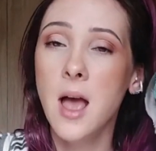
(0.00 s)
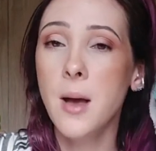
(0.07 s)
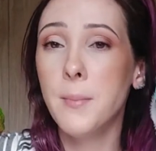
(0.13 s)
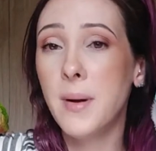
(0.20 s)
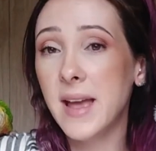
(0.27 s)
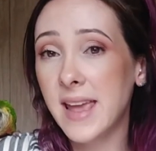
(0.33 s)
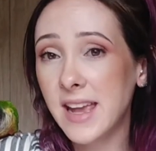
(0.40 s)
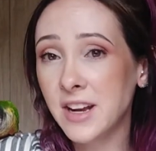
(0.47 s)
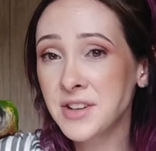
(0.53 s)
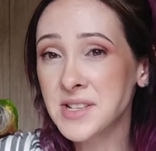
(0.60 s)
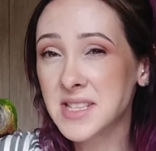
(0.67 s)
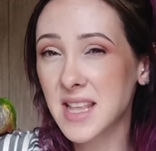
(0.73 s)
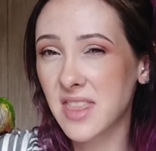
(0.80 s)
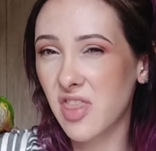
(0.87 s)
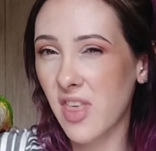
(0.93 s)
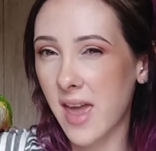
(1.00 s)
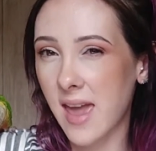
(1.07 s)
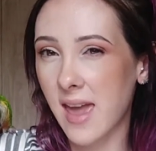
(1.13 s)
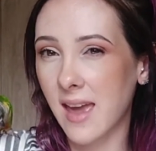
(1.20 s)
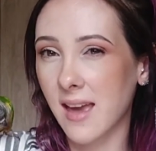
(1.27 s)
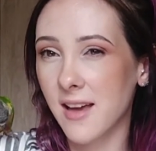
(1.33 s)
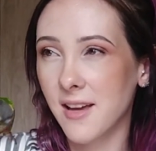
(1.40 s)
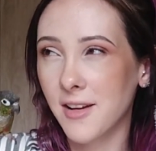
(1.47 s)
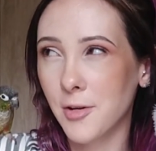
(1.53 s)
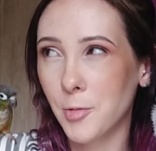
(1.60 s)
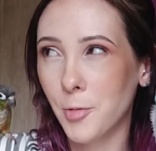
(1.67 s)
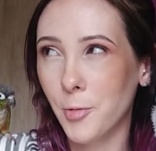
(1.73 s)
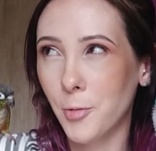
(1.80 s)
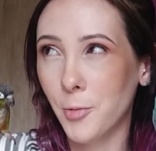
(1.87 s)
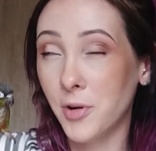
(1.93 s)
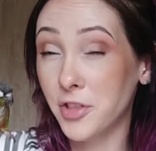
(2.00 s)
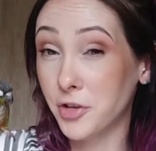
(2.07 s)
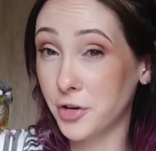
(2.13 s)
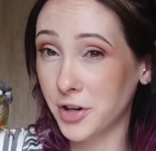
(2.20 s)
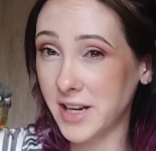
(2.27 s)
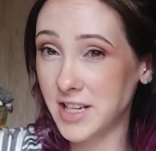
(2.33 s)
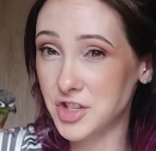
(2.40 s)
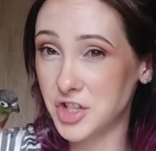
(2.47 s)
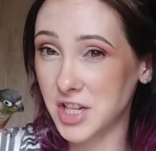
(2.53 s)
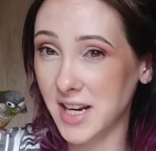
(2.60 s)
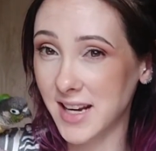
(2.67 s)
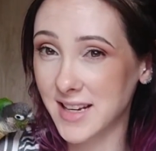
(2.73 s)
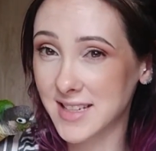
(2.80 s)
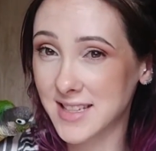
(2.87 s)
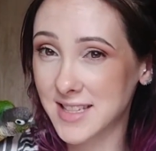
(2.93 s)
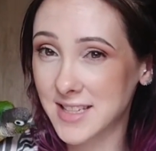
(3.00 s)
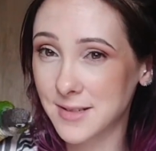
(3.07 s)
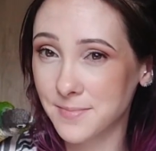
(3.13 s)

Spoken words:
But here's the thing with green cheeks.